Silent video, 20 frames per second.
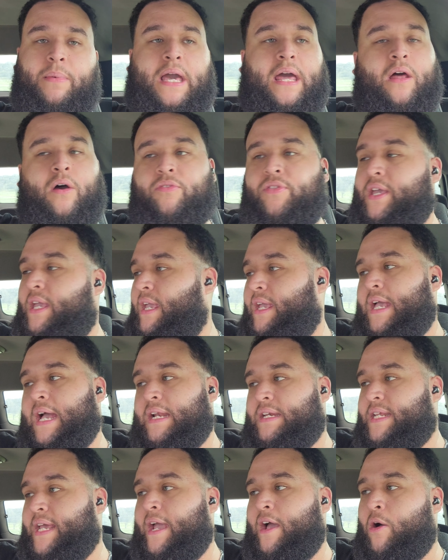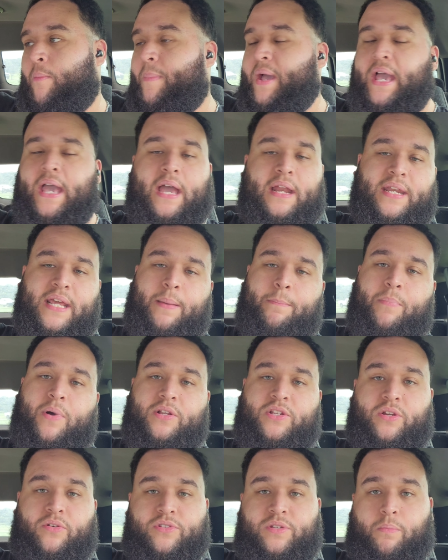I don't think he got down bad that
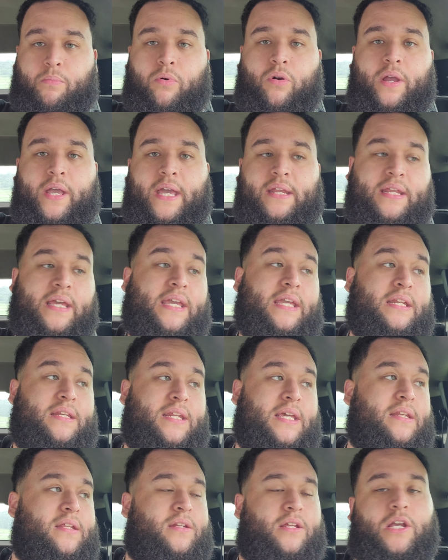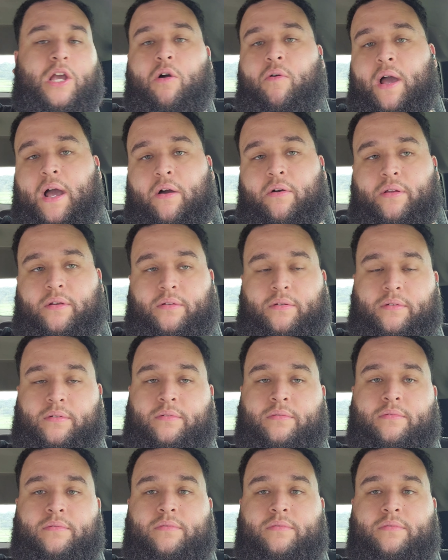much on some bread that he needed to go out and,